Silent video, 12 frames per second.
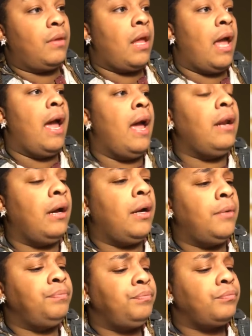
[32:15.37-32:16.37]
And
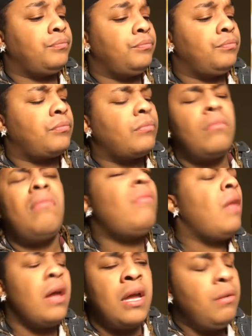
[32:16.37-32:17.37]
um,
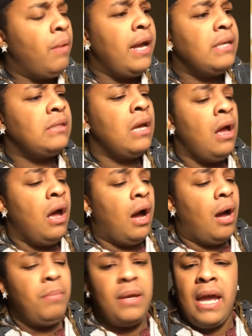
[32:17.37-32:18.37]
anyways,
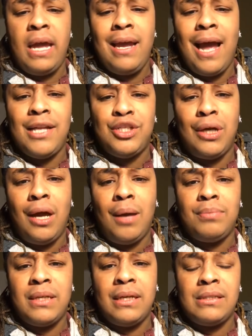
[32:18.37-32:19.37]
um, but yeah, he got
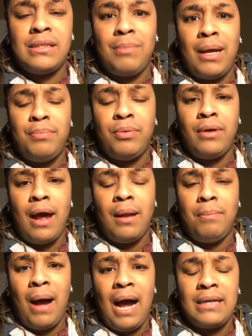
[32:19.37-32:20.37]
jumped and somebody pulled out a
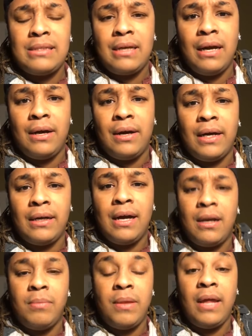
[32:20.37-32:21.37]
box cutter and cut
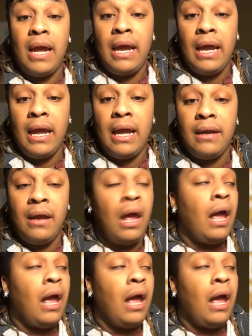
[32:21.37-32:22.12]
him in the head.